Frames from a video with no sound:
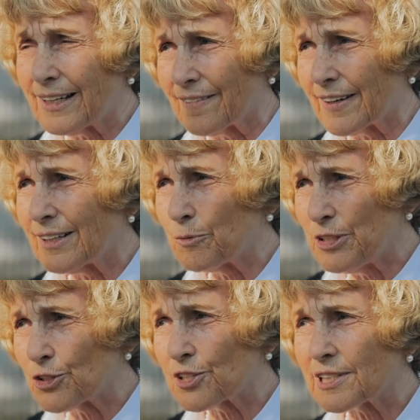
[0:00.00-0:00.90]
down that. We
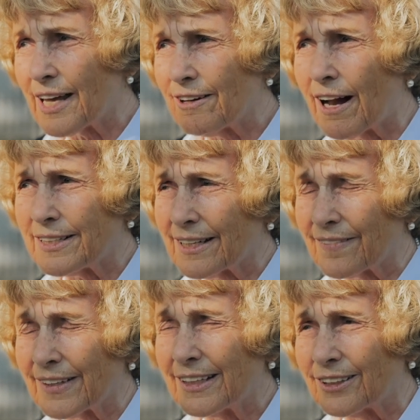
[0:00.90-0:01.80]
used to sleigh ride
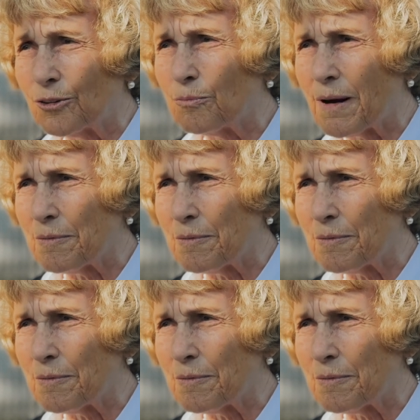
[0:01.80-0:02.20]
down that hill by